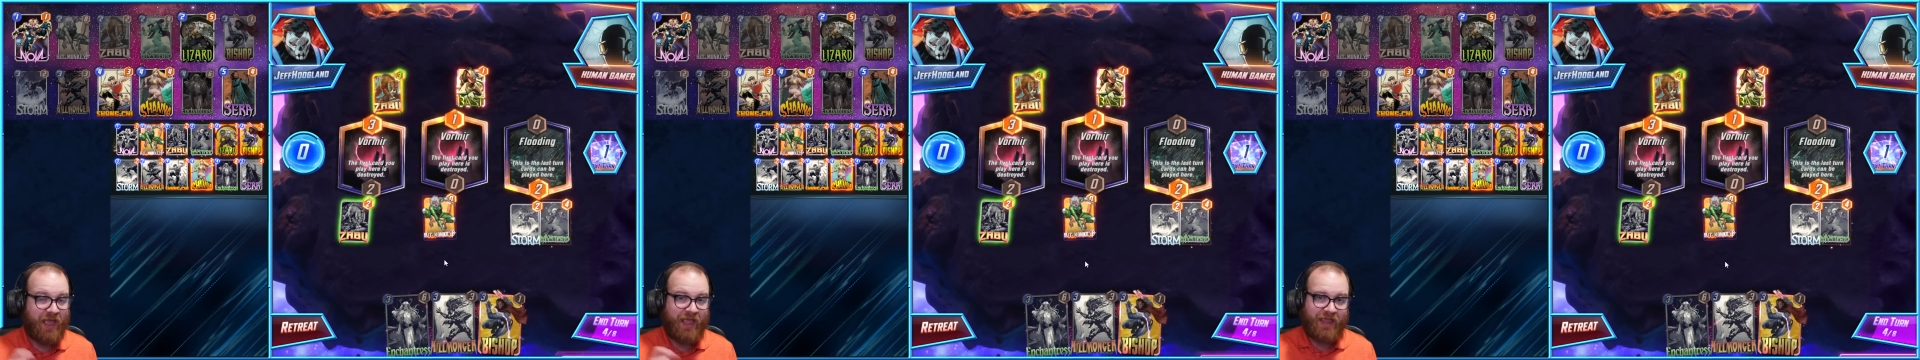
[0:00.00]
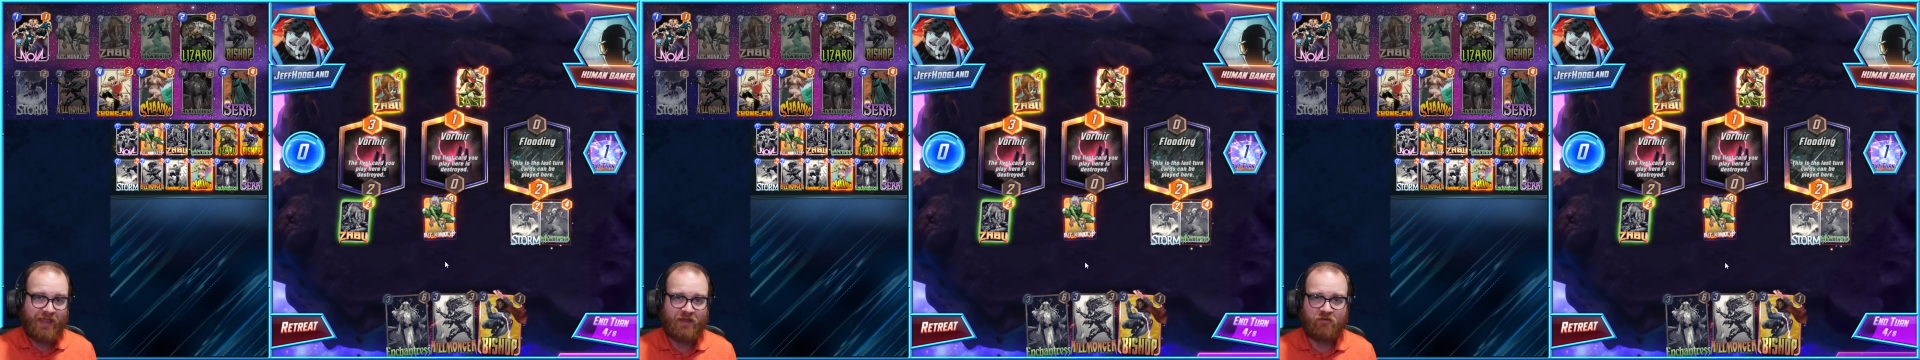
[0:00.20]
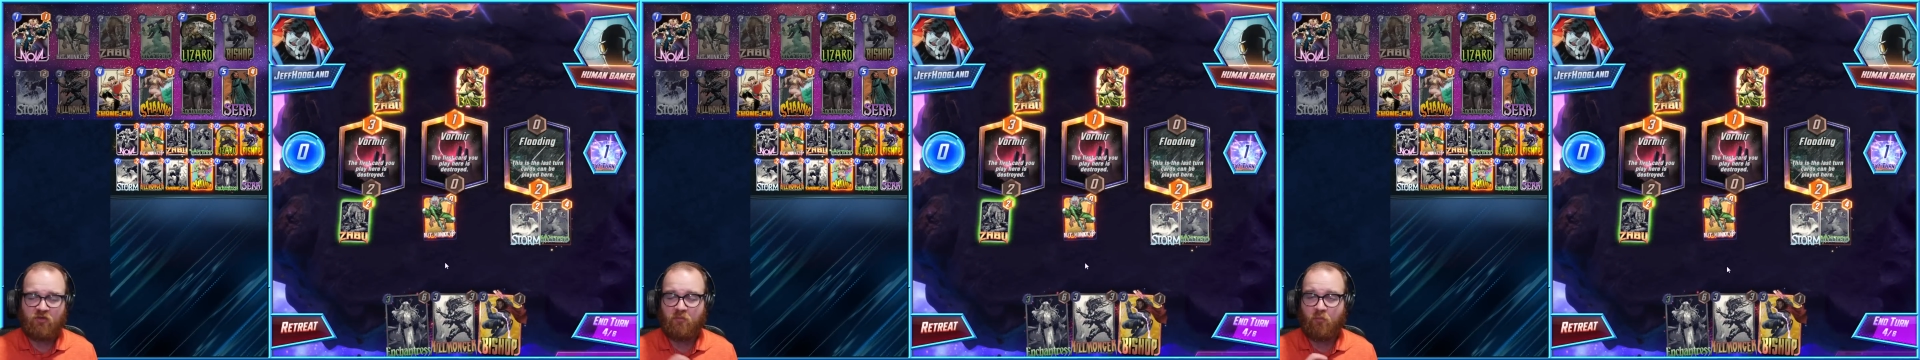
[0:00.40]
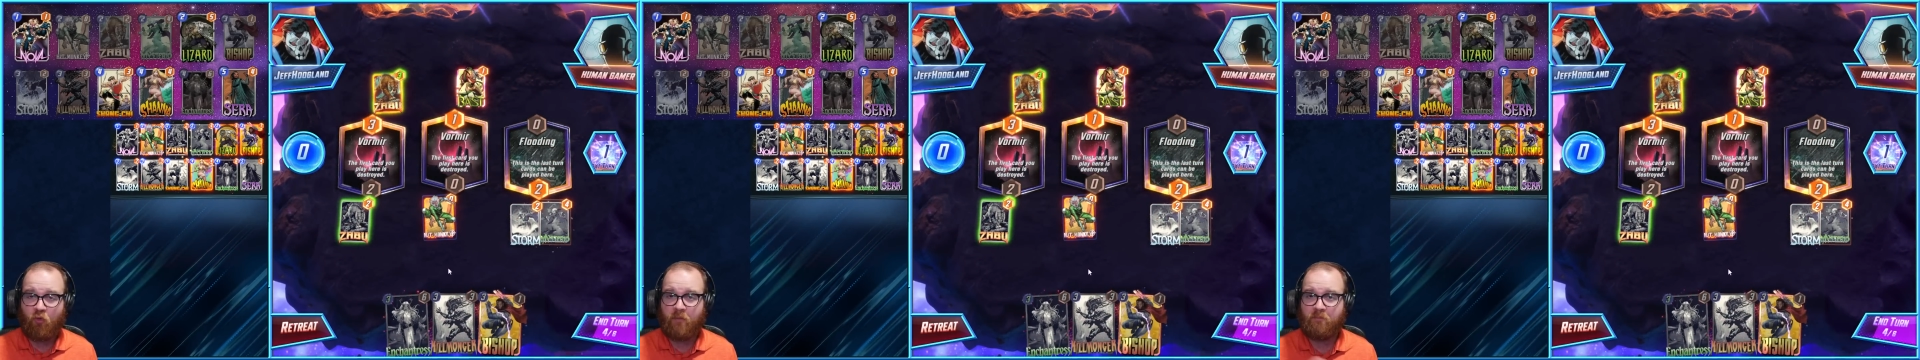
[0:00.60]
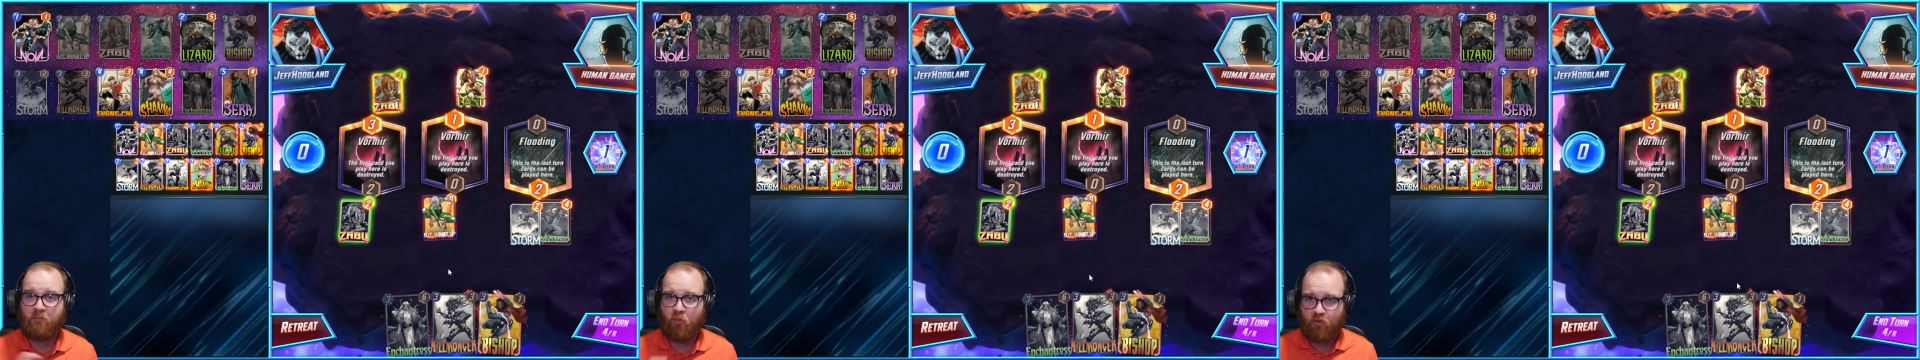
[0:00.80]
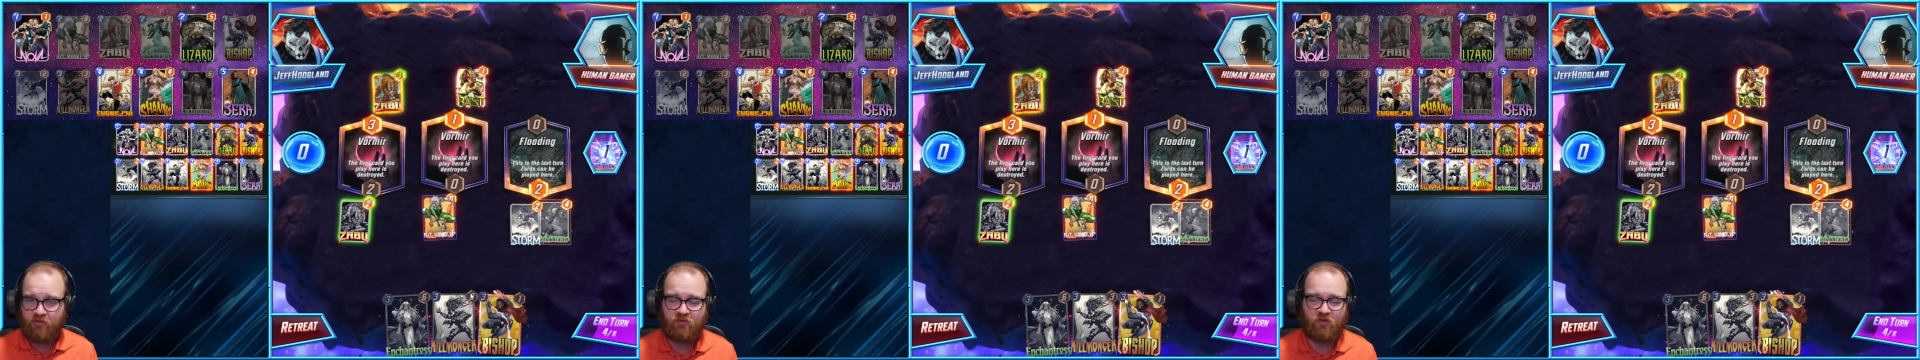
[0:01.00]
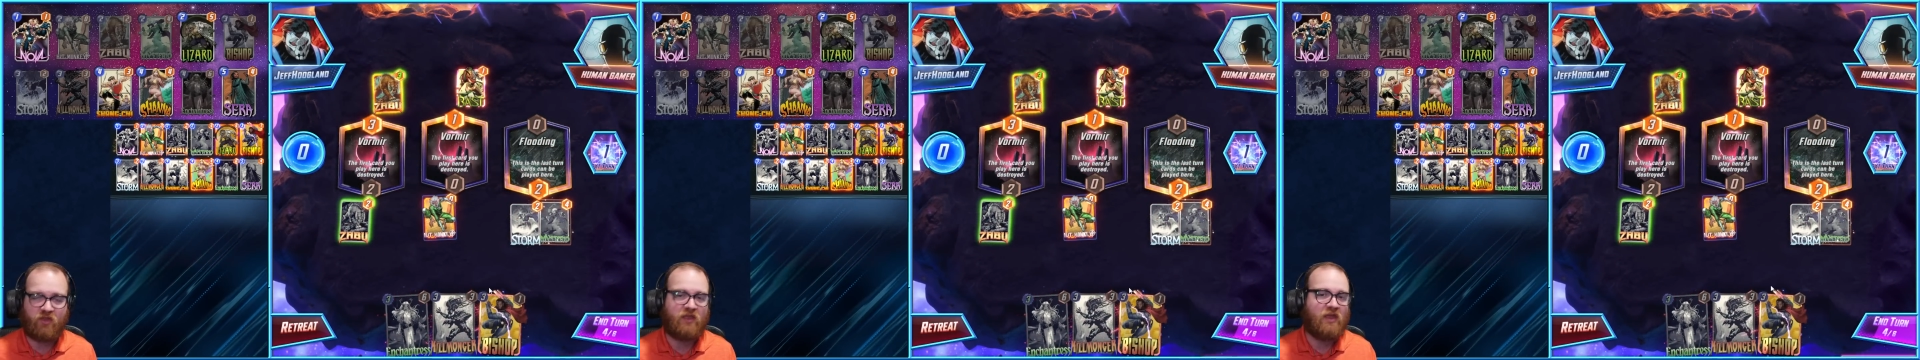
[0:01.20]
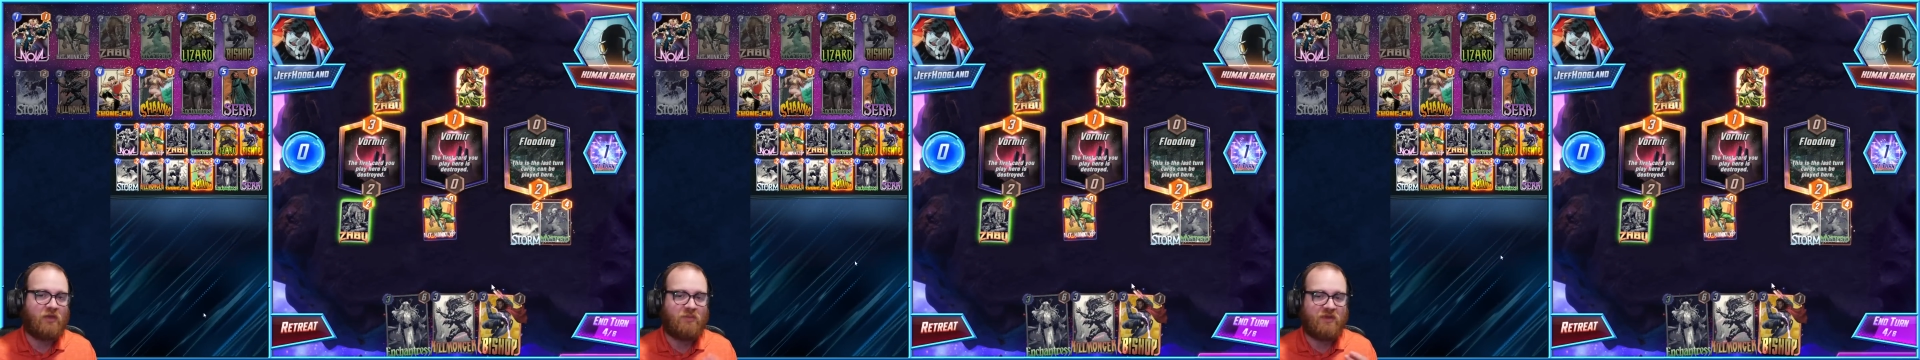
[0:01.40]
And more
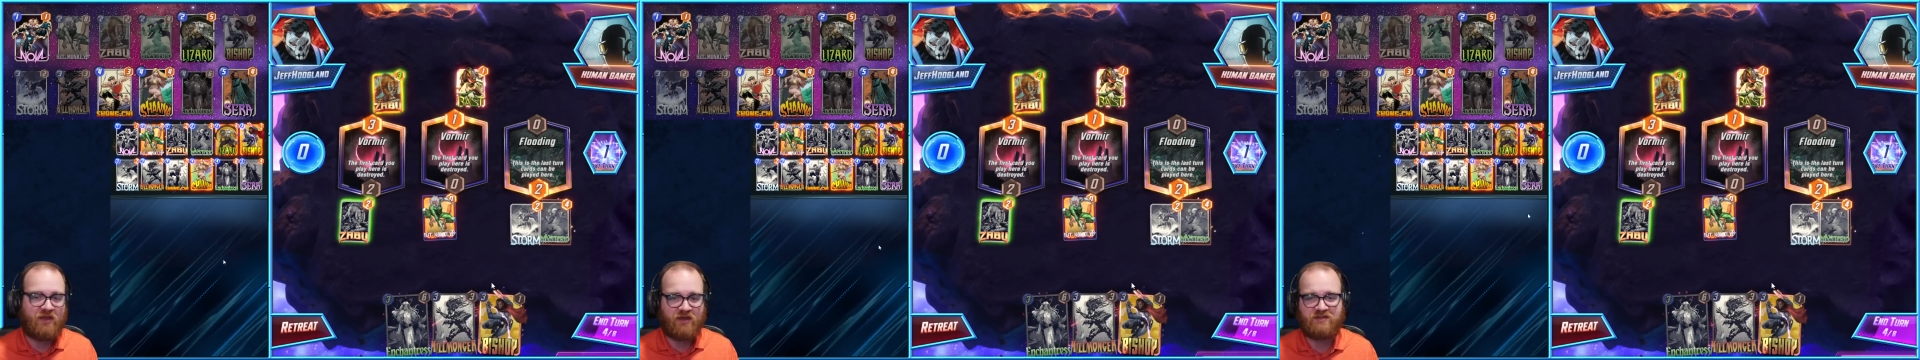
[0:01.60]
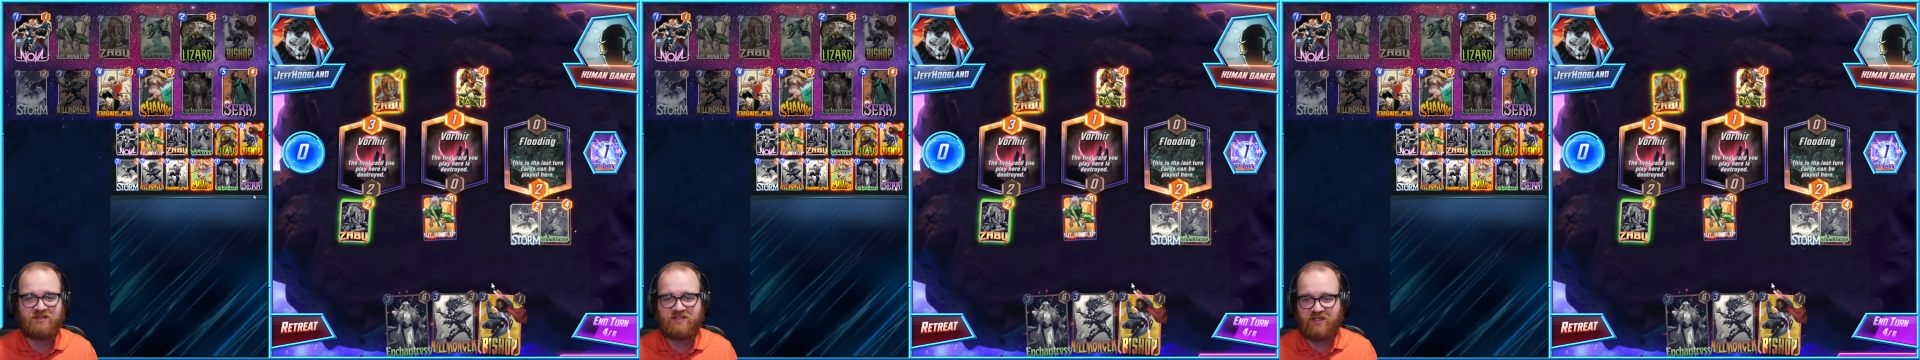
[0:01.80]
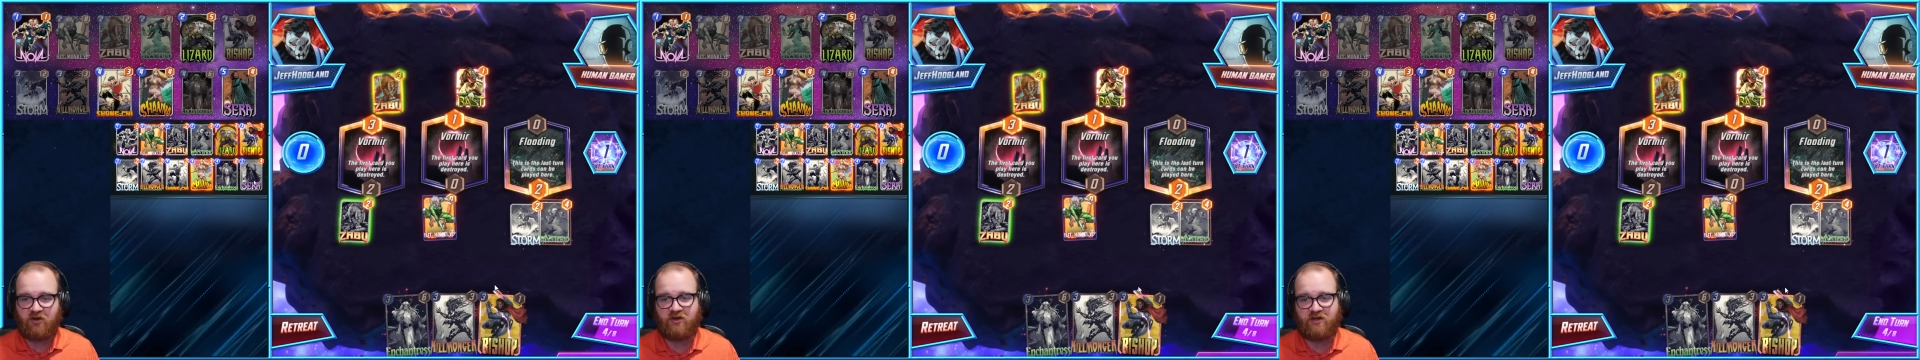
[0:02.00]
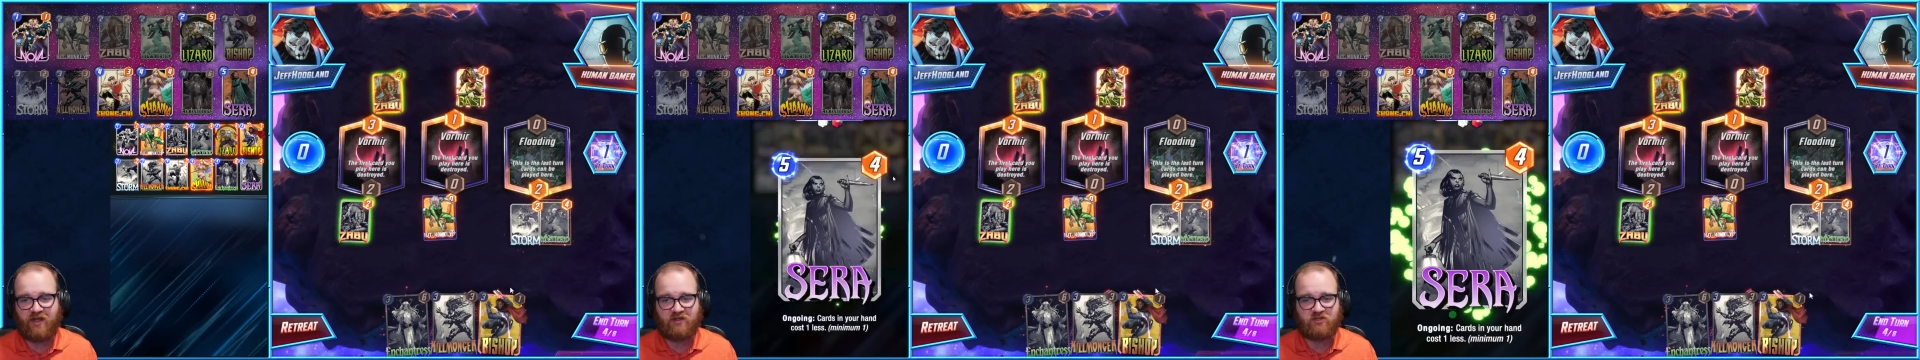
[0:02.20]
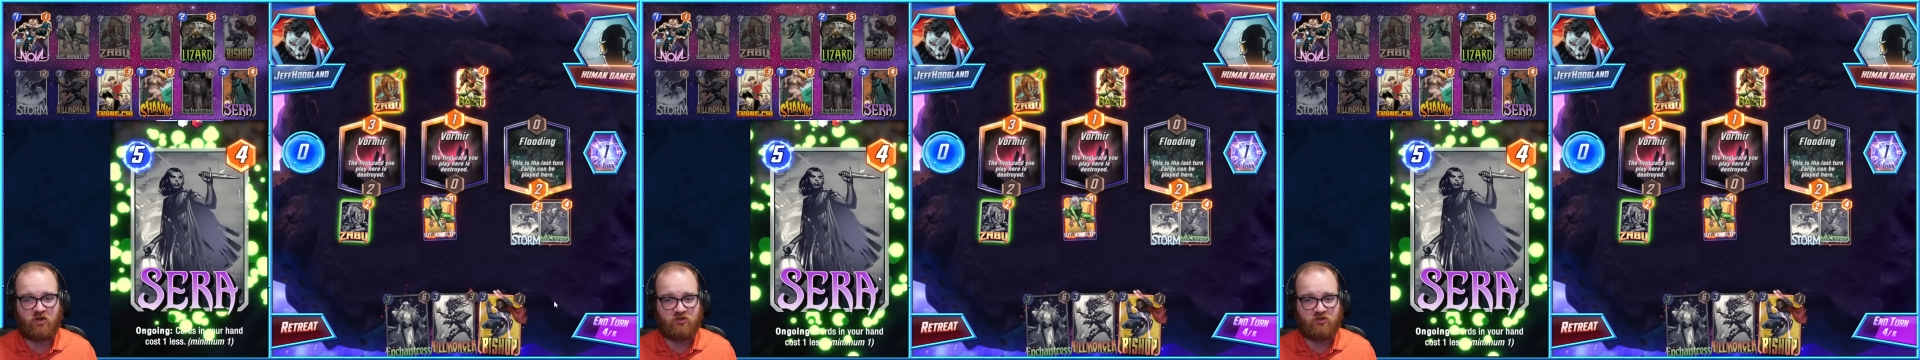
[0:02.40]
importantly, because Sera decks